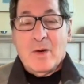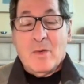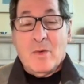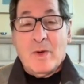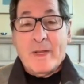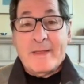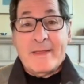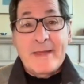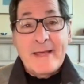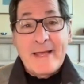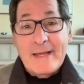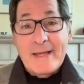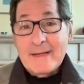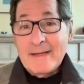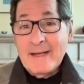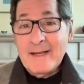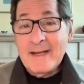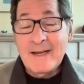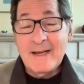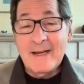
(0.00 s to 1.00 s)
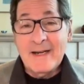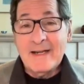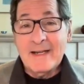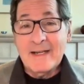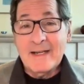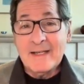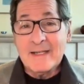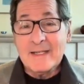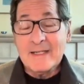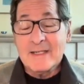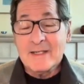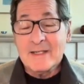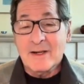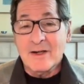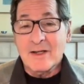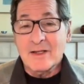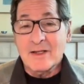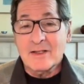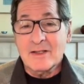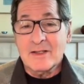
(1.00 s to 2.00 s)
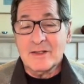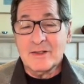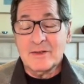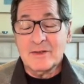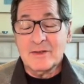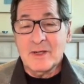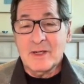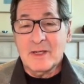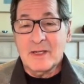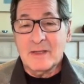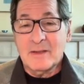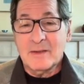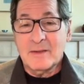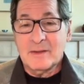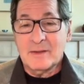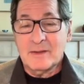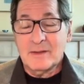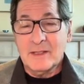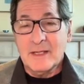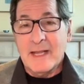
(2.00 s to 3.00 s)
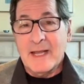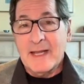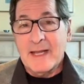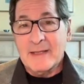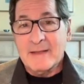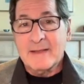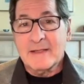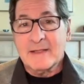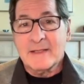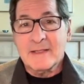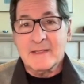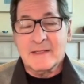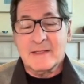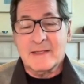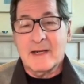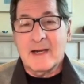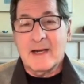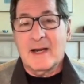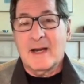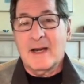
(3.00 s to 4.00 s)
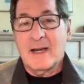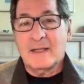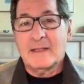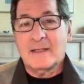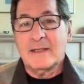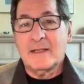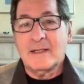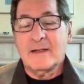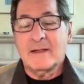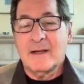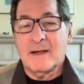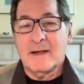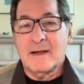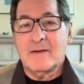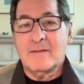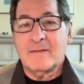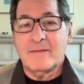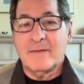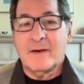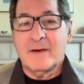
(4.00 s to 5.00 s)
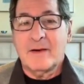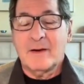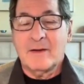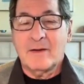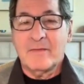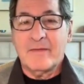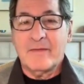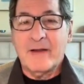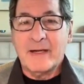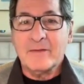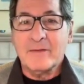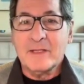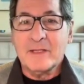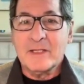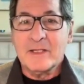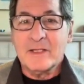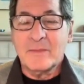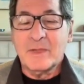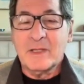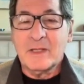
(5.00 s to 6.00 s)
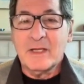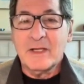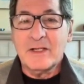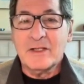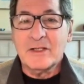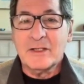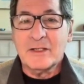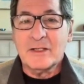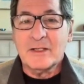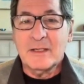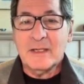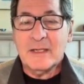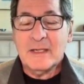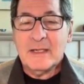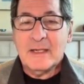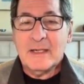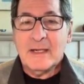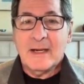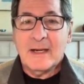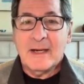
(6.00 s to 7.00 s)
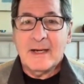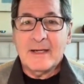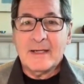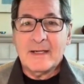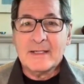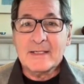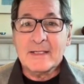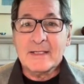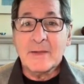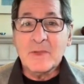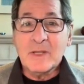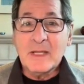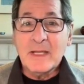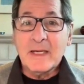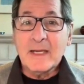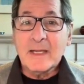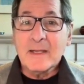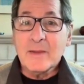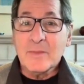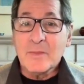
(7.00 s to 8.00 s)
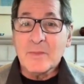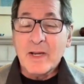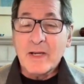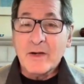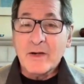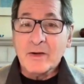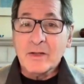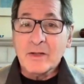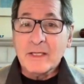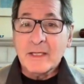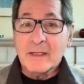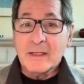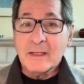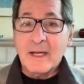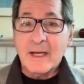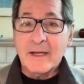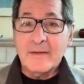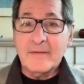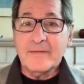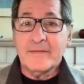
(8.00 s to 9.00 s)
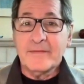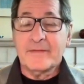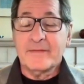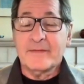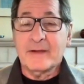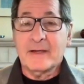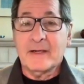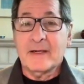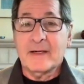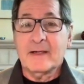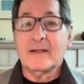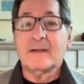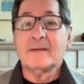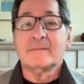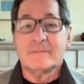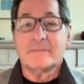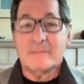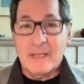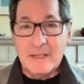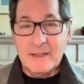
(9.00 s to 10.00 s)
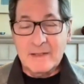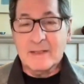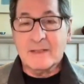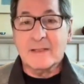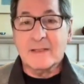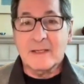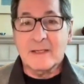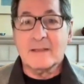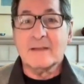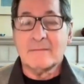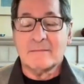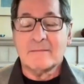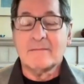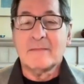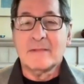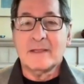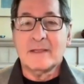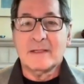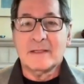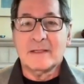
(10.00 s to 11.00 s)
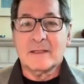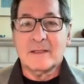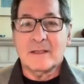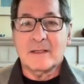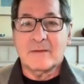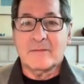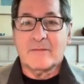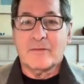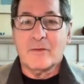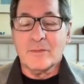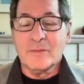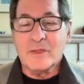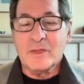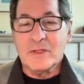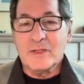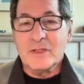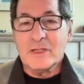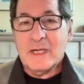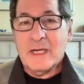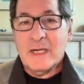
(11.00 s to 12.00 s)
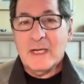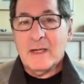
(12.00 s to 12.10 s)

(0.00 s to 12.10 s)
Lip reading: We then started to look at this idea of olfactory stimulation, stimulating the brain early in life. As I said, it forms this